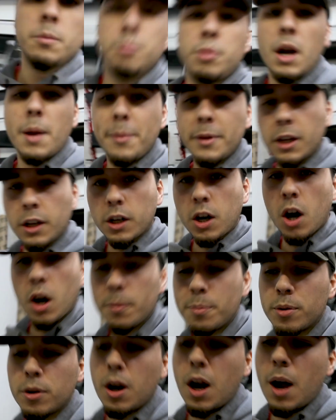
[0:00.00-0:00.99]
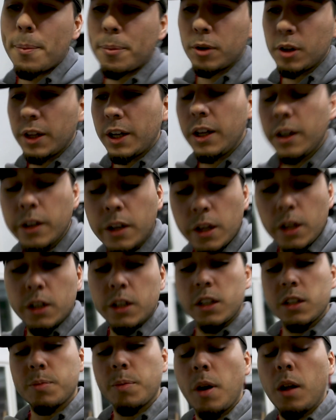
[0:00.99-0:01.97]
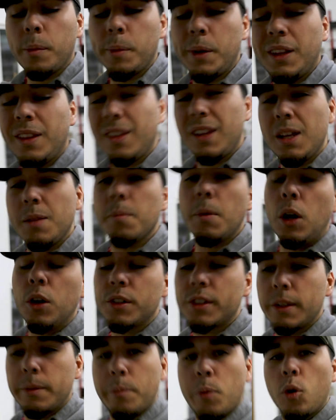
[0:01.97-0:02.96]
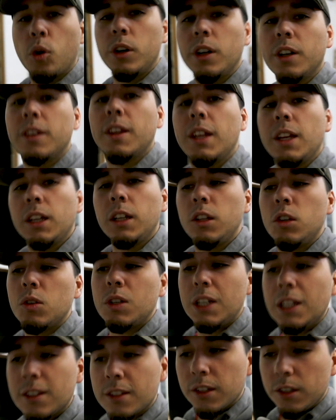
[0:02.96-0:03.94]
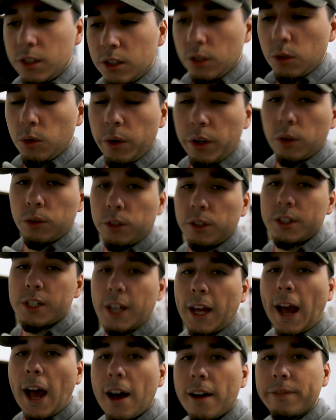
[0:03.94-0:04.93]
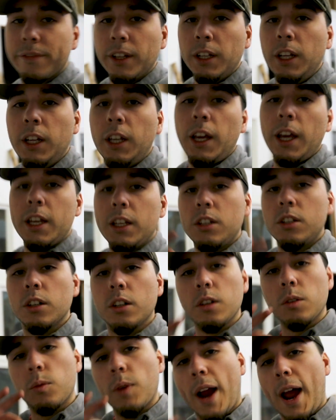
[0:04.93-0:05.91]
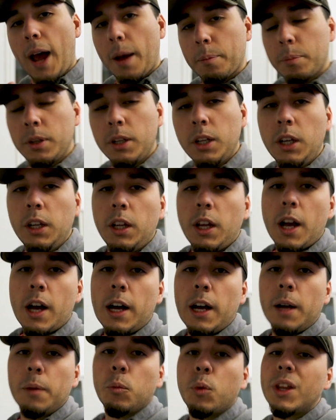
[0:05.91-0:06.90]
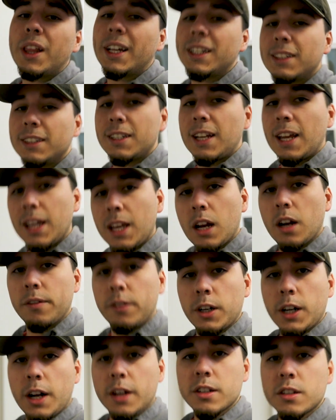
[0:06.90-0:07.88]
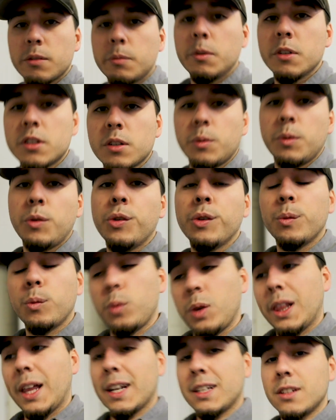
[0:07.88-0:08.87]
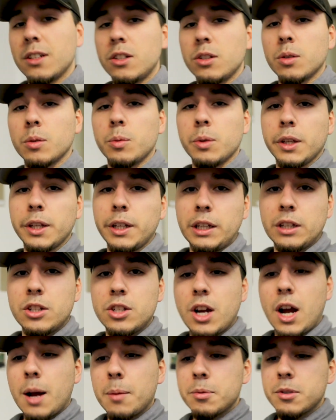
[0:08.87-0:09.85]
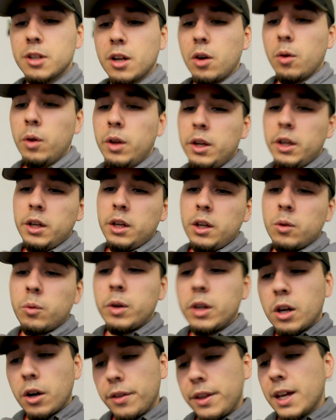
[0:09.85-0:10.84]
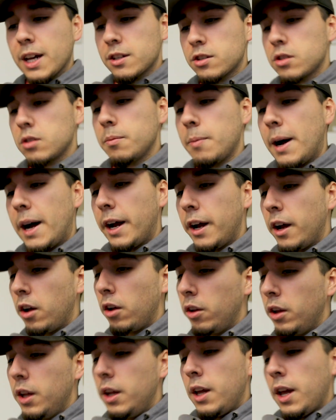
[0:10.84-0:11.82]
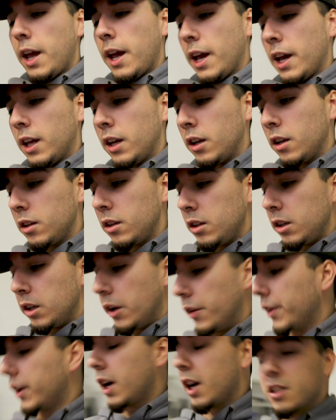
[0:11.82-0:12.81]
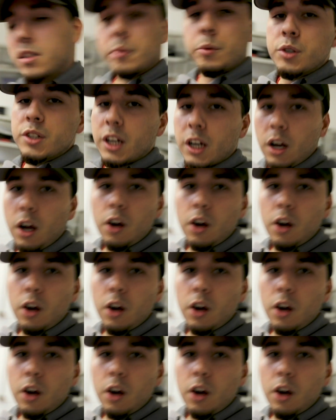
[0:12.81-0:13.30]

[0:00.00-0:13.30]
Prepping a car properly is probably the most important thing you need to do in order to have a good wrap. We like to take care of our customers, and we like to do a really good job. So we go the extra mile, and you know, the customer was like,